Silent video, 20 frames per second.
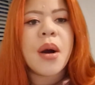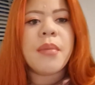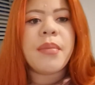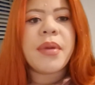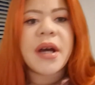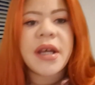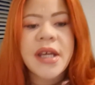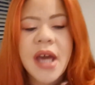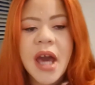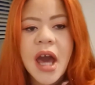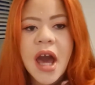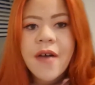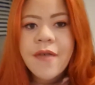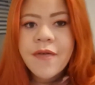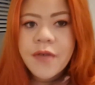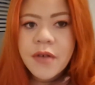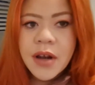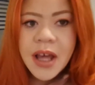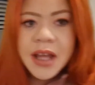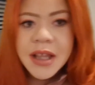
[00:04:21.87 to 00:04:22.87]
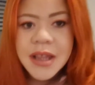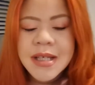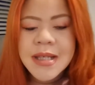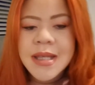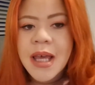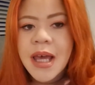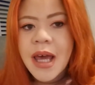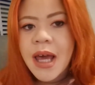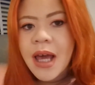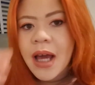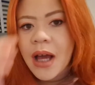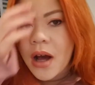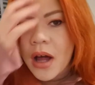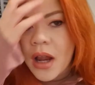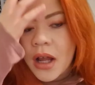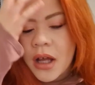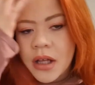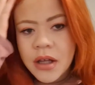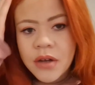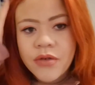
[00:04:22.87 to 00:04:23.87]
But yeah, I feel like this hair
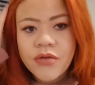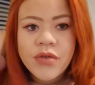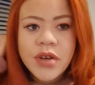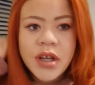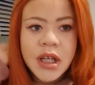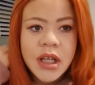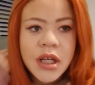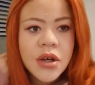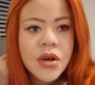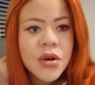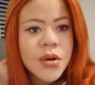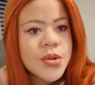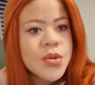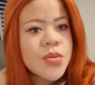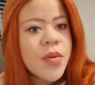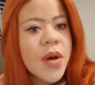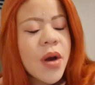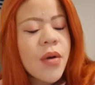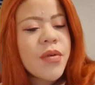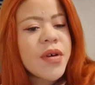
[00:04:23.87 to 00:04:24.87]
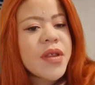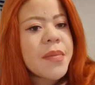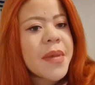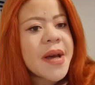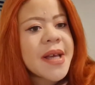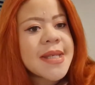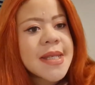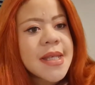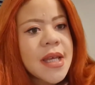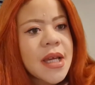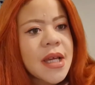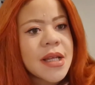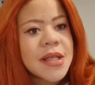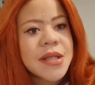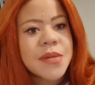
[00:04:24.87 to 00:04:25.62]
colour really goes well with my skin,